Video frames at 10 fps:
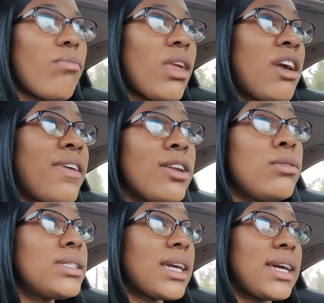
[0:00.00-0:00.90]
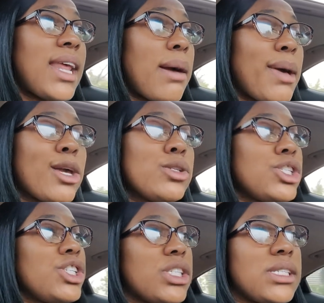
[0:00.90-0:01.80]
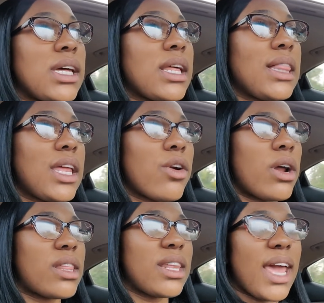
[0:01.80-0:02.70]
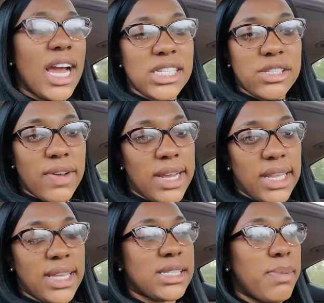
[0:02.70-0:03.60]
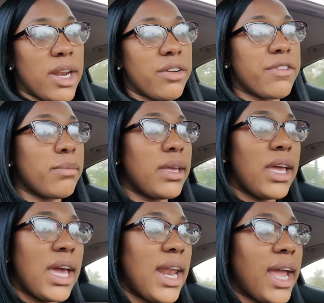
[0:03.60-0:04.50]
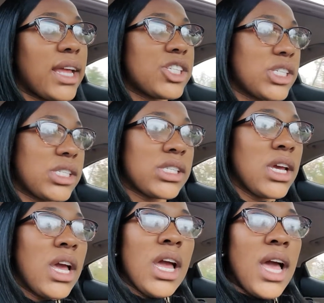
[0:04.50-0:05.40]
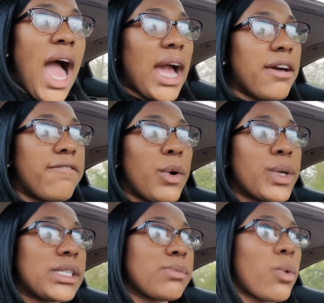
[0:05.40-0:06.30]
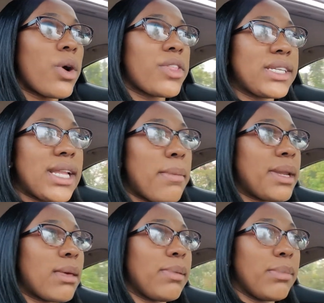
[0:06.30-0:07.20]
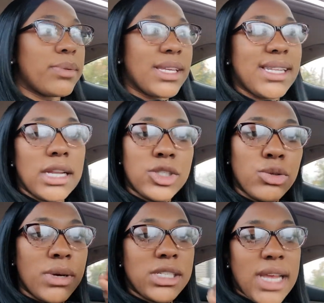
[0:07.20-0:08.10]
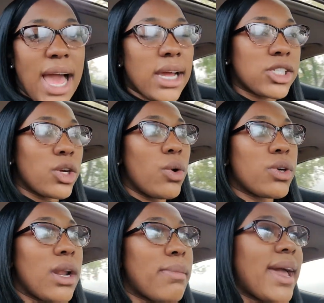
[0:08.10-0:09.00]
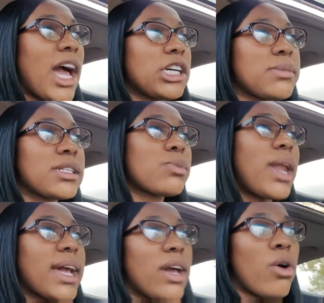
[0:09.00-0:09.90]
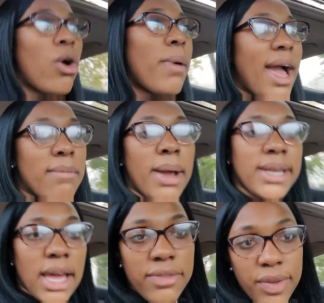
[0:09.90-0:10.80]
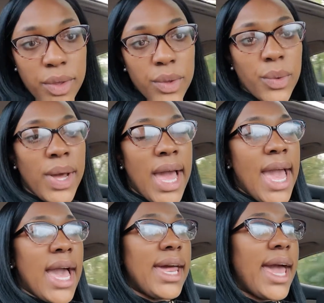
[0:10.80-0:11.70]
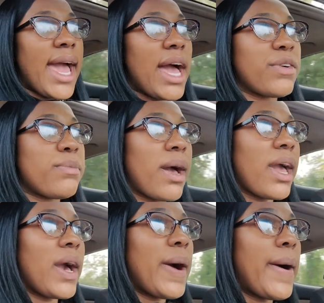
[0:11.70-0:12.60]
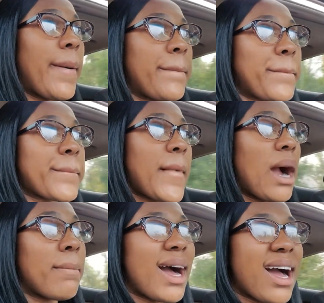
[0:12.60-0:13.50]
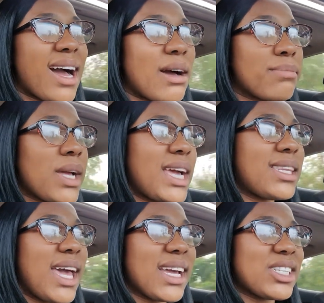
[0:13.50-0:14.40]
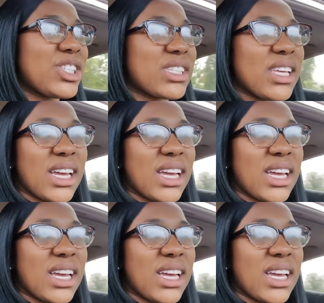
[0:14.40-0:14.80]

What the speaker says: if I don't take a nap, I usually just study later on in the day. I just find that that's better for me, and I can focus more. There's not too much action going on in my house, because when I get home, I have my nephew and I have my mom, and like, it's just like,